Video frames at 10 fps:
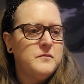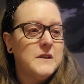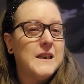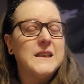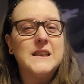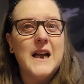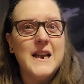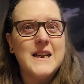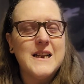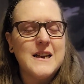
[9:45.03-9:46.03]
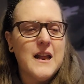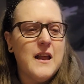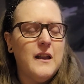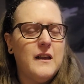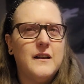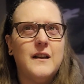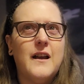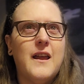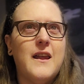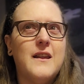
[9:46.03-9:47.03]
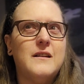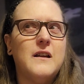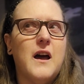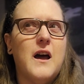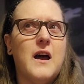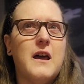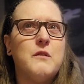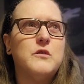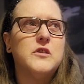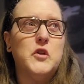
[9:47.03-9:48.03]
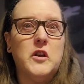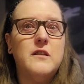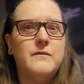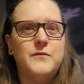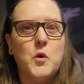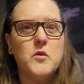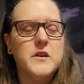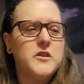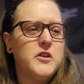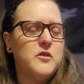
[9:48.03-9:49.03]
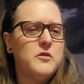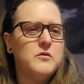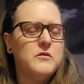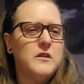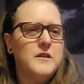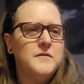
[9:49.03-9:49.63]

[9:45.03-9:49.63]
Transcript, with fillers: exciting. And I was looking forward to